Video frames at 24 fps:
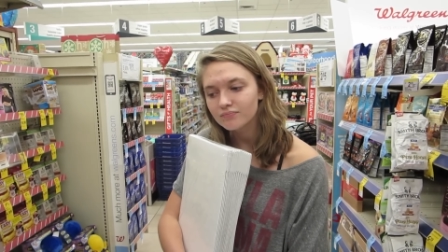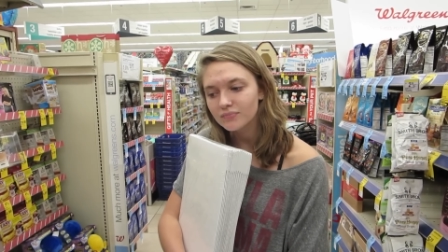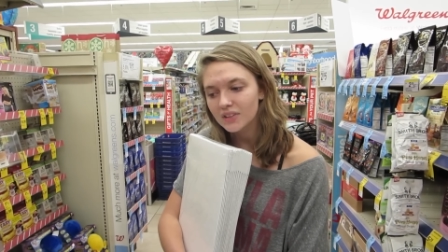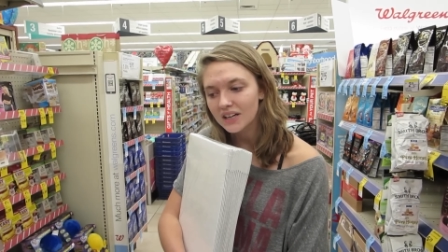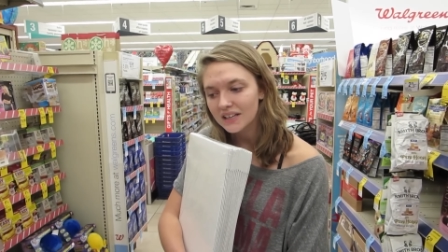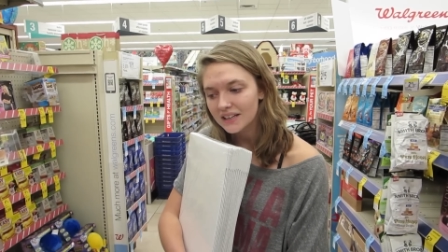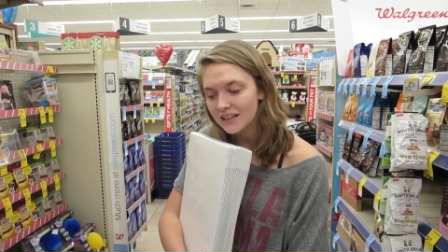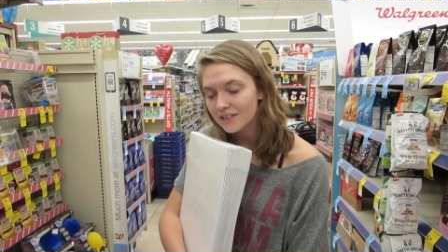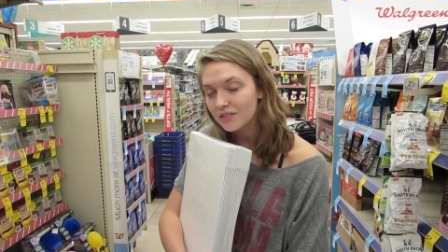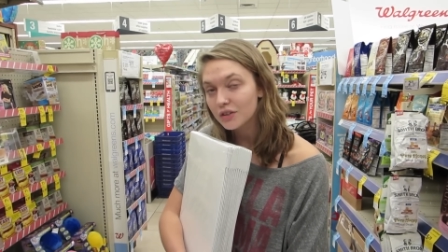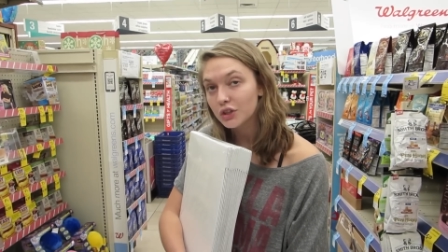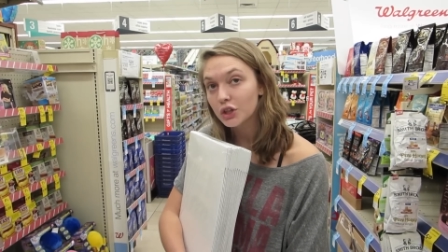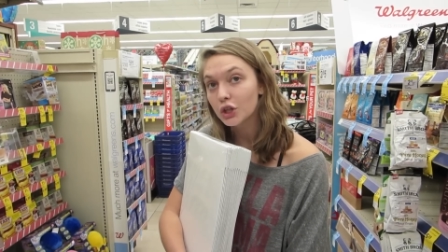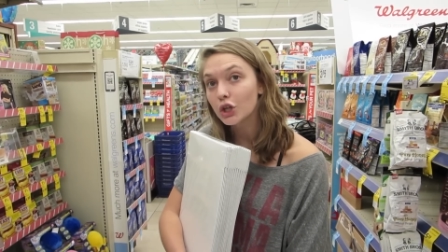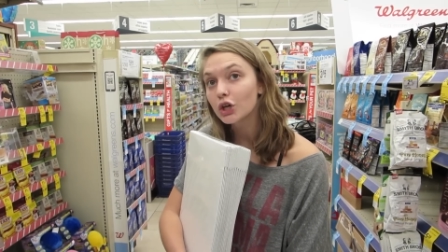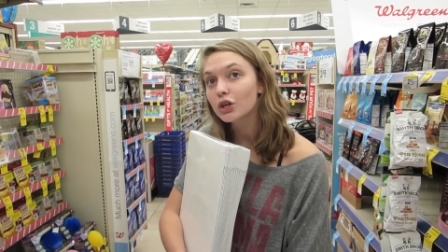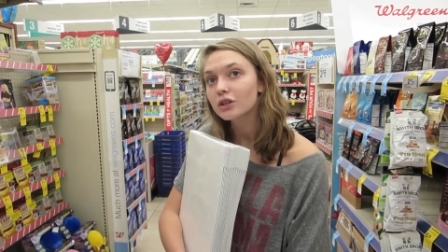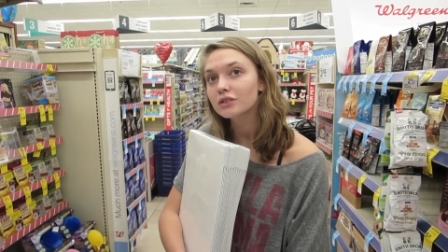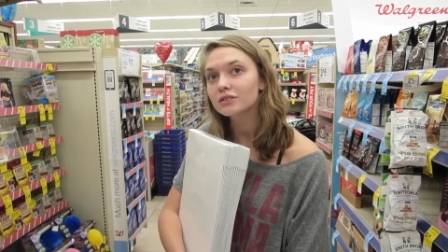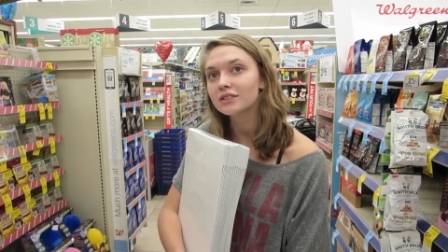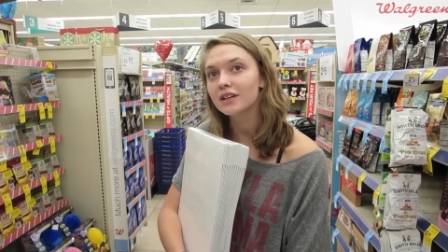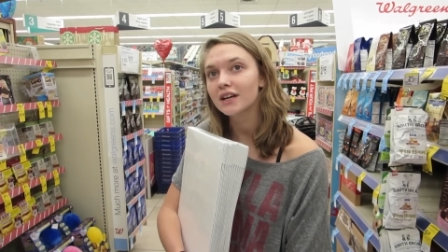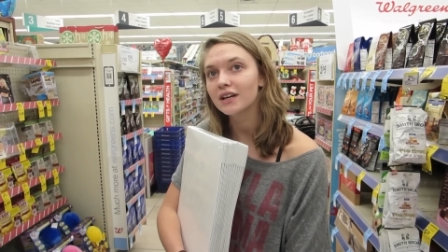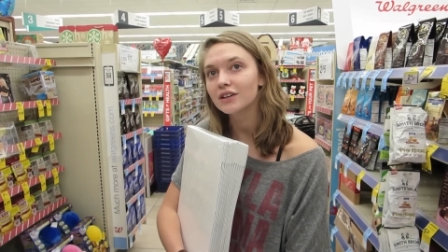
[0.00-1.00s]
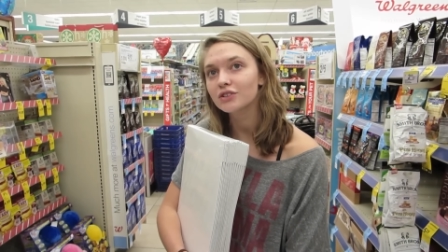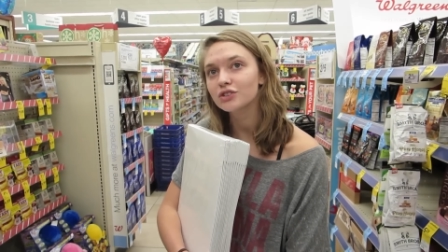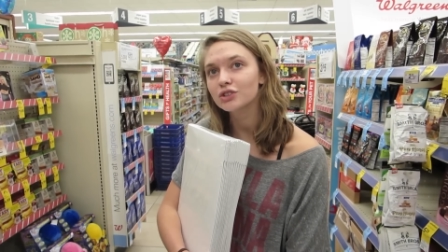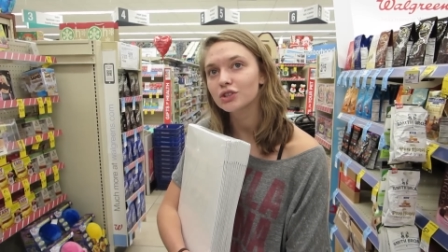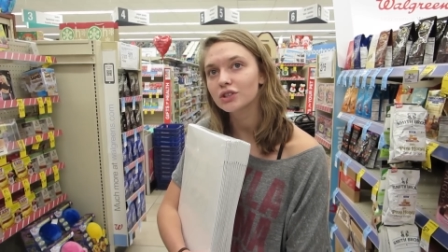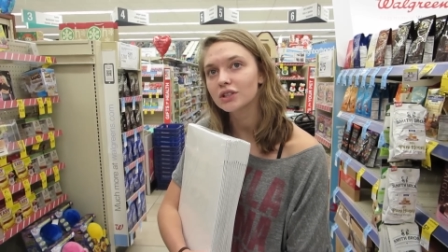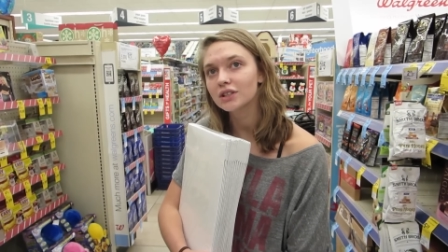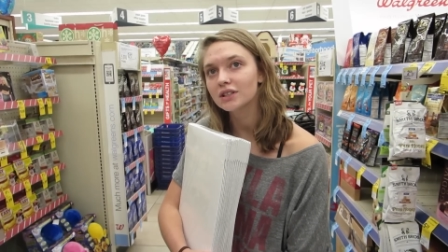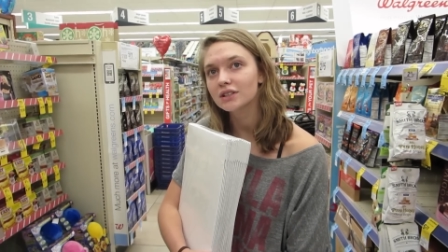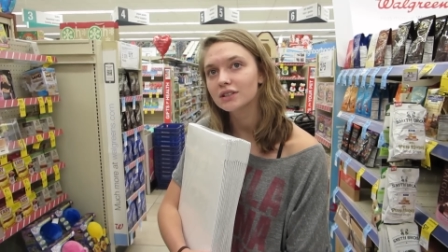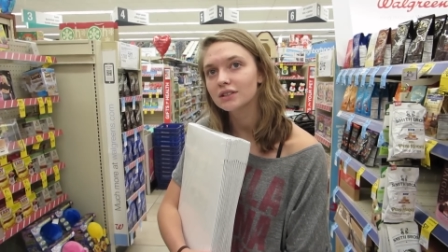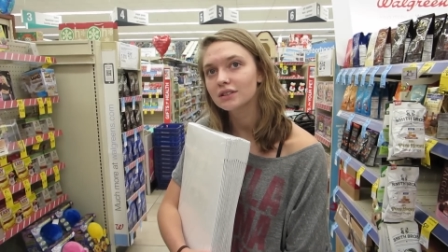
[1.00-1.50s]
I haven't looked actually.
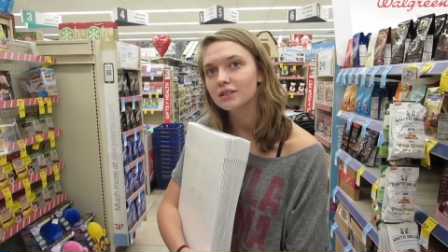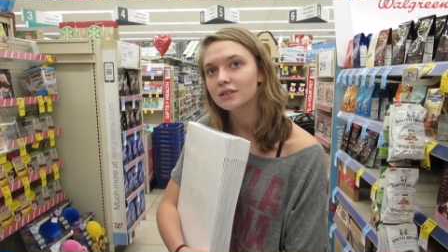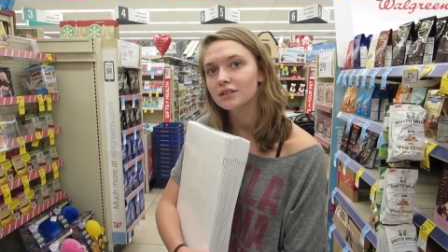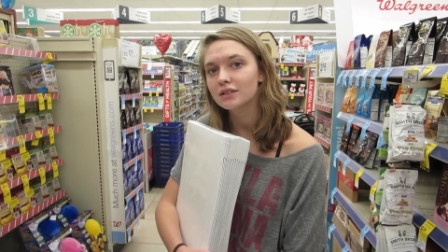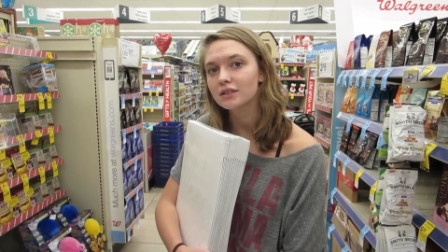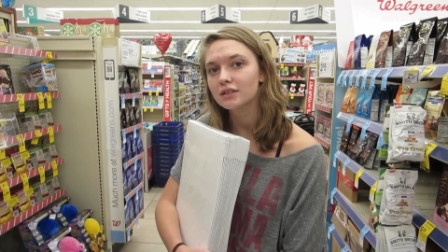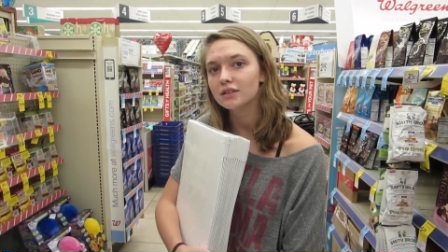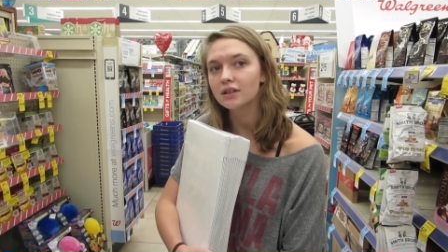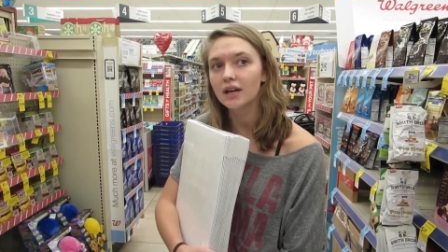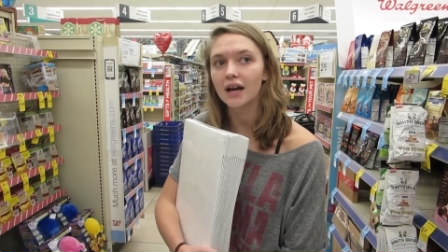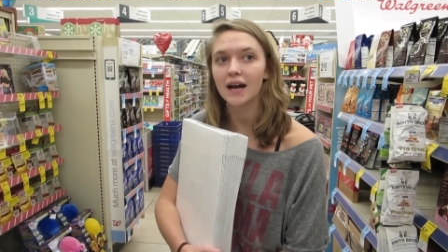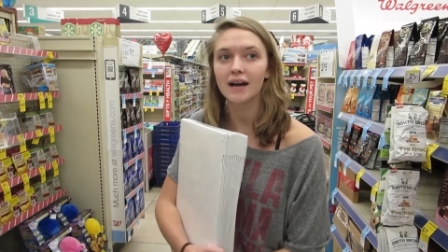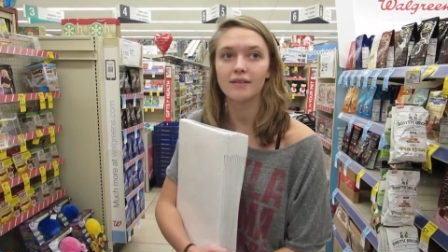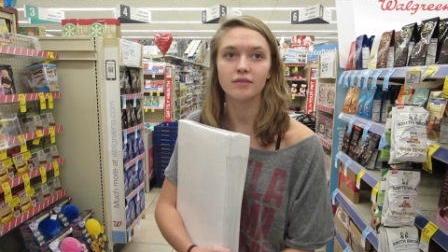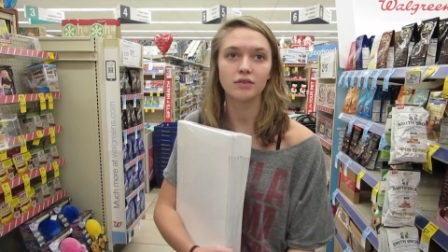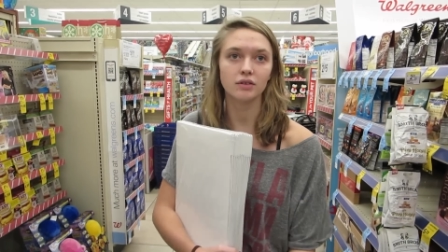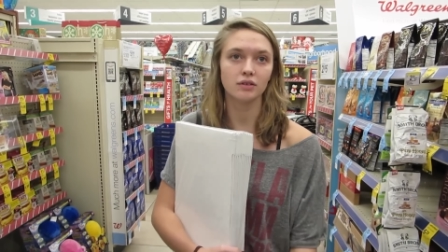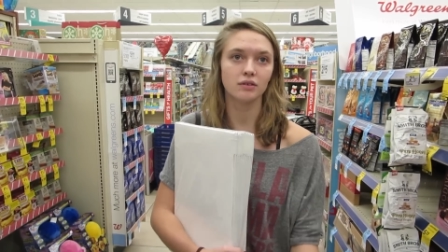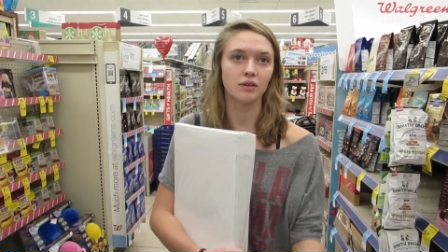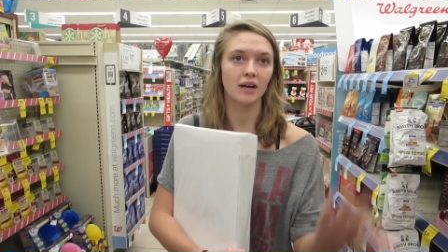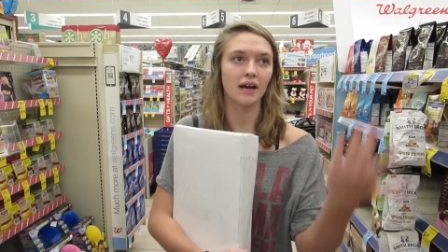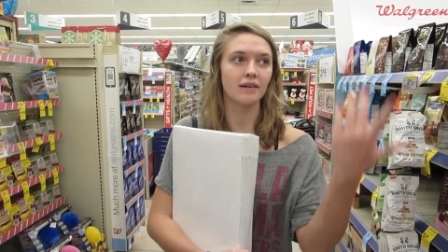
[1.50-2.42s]
Here? Yeah, I haven't.